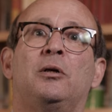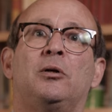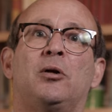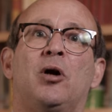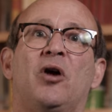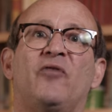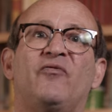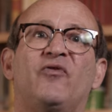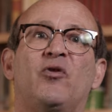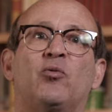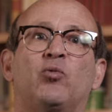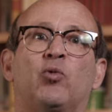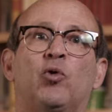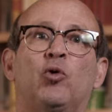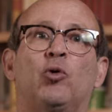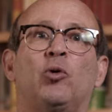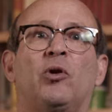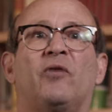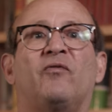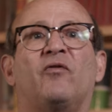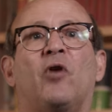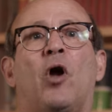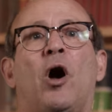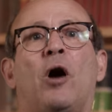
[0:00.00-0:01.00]
of the rule
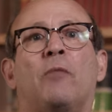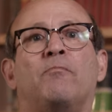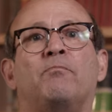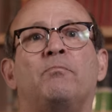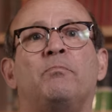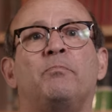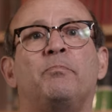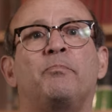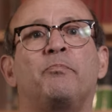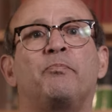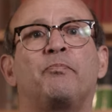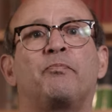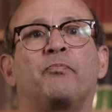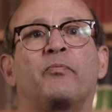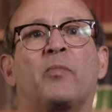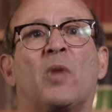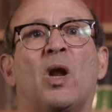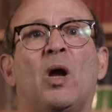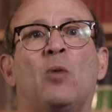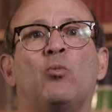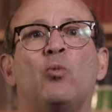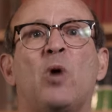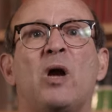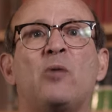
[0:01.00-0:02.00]
of law.
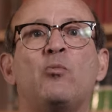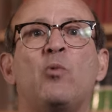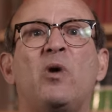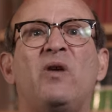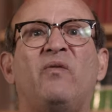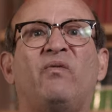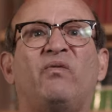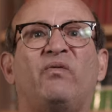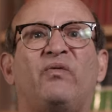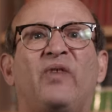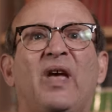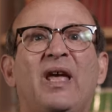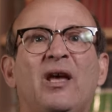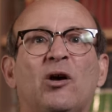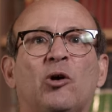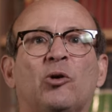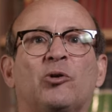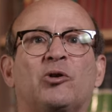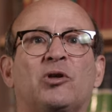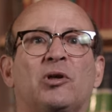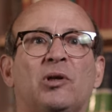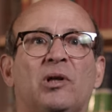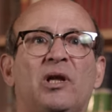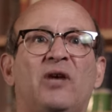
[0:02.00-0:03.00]
When we fail
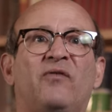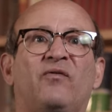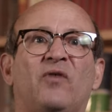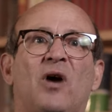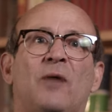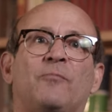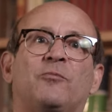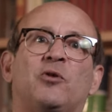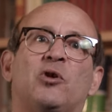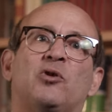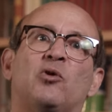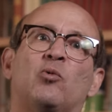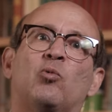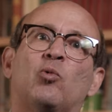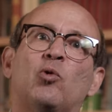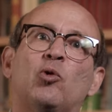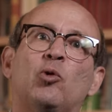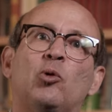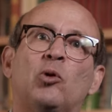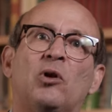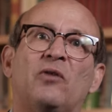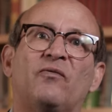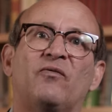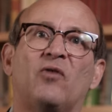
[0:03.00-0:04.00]
to live up to the
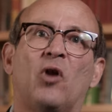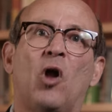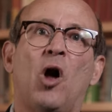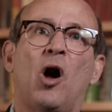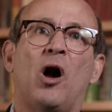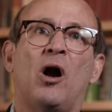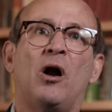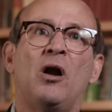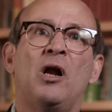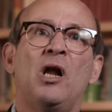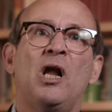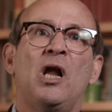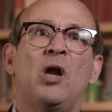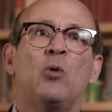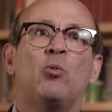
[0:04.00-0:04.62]
rule of law,